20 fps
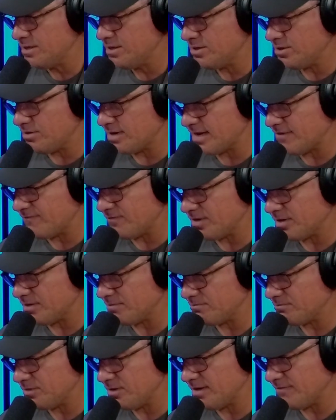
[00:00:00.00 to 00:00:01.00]
you have,
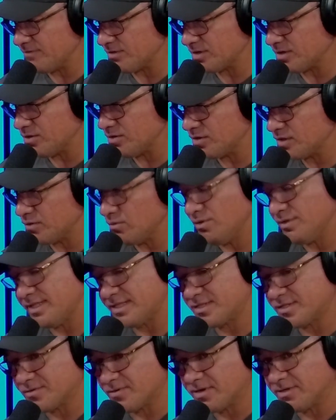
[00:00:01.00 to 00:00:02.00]
um, you have a school
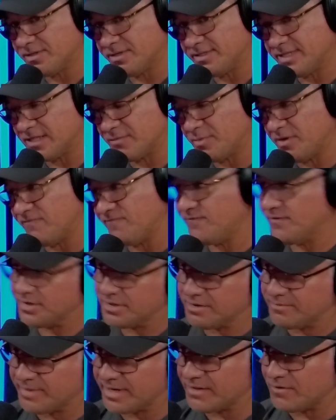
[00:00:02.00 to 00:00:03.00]
that's struggling, that's being
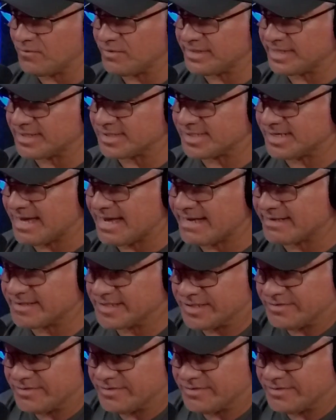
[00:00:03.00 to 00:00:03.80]
funded by the one that's not.